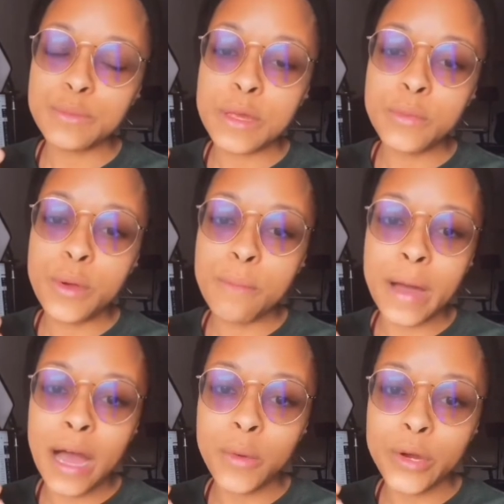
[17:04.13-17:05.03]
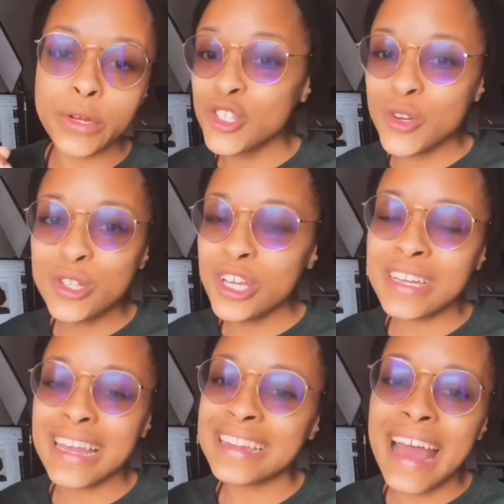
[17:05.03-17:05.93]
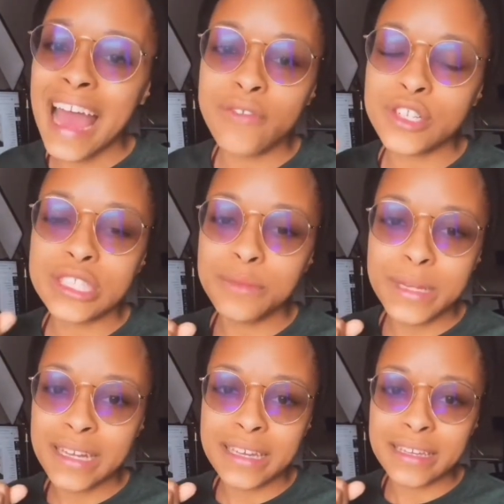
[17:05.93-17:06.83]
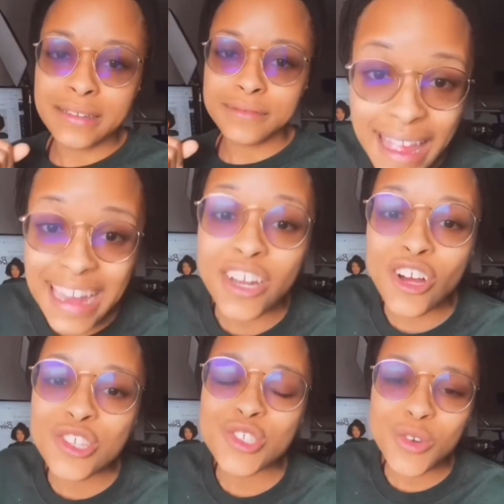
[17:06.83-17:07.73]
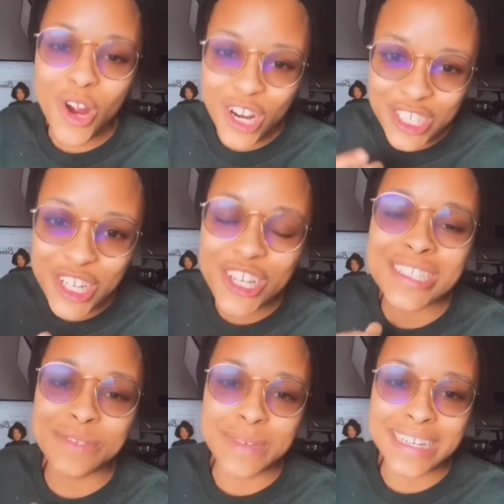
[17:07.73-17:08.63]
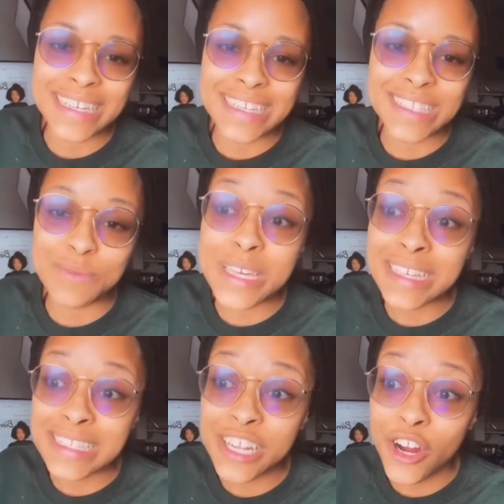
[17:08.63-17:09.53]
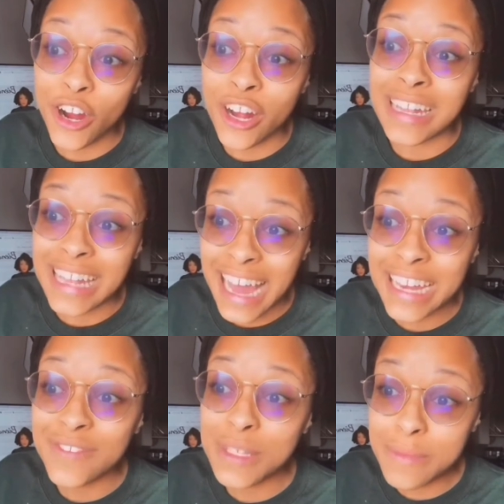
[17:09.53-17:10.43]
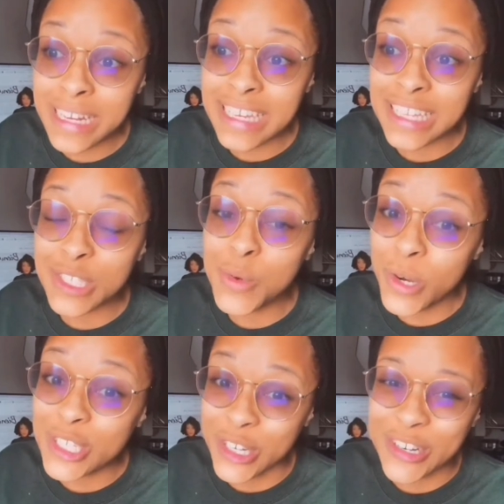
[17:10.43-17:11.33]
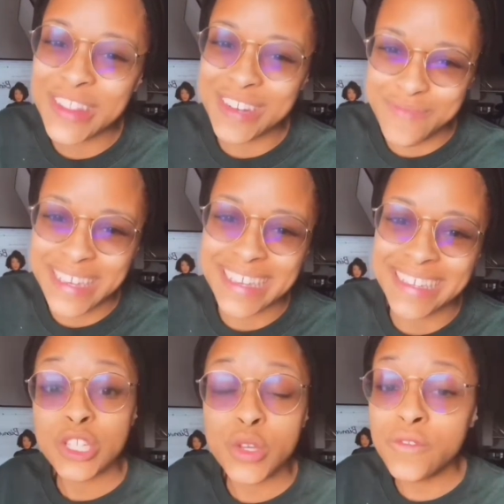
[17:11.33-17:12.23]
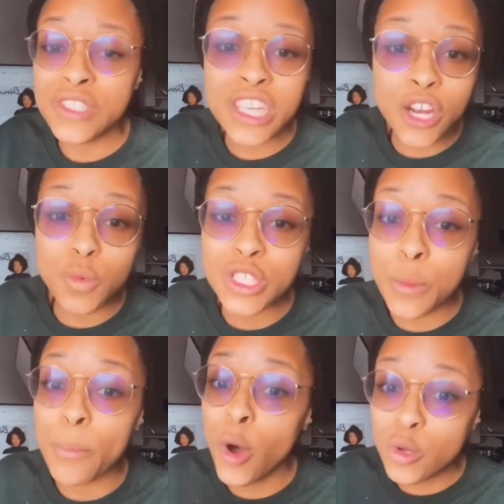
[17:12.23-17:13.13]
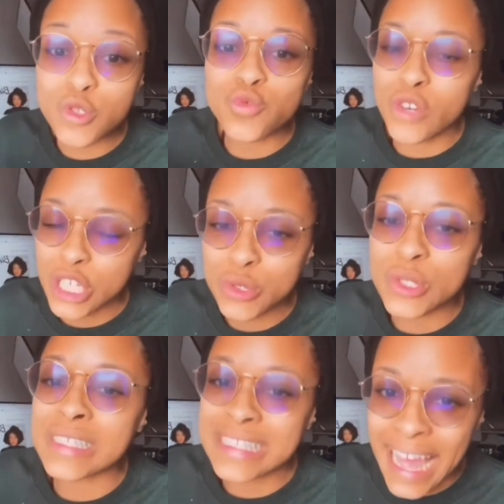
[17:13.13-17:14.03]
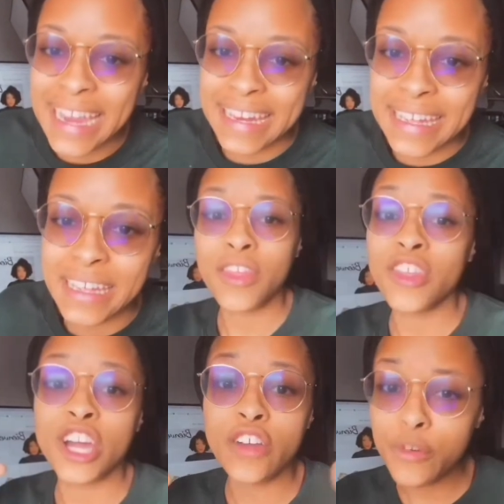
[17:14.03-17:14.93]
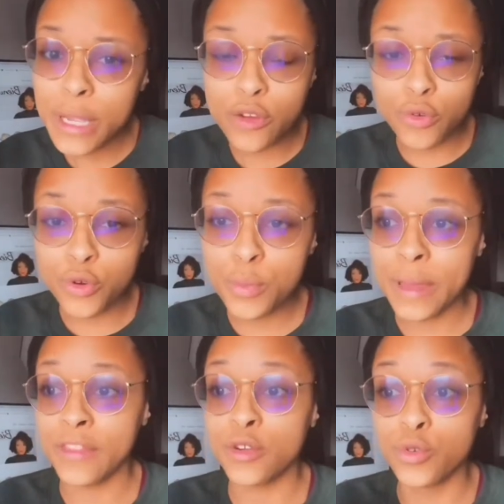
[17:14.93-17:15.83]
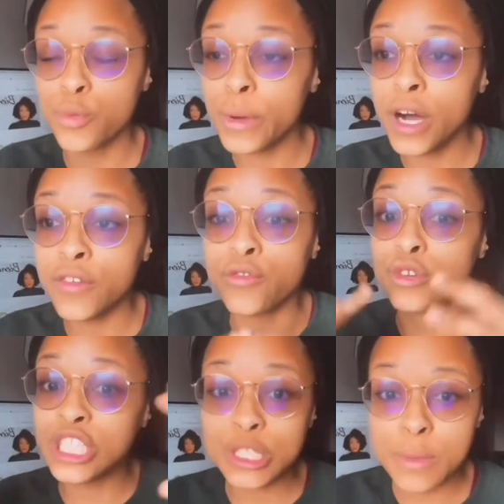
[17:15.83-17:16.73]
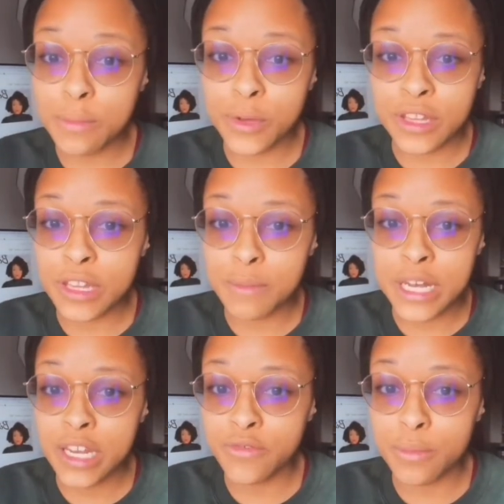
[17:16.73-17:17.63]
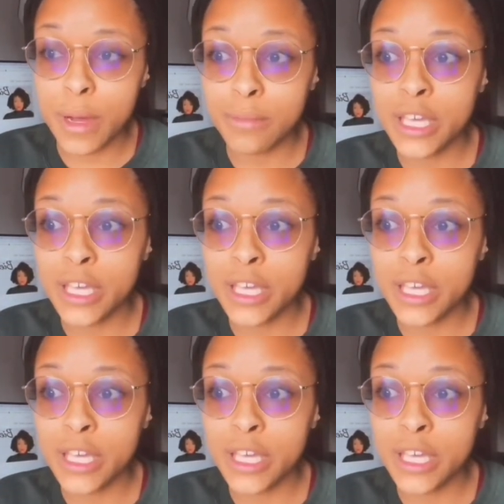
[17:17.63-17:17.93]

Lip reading: in power don't look like the average Dominican, and also are dark Dominicans, because there are a lot of Dominicans who are darker than me. So if DR was a post-racial society, the government group and the group of richest people in the Dominican Republic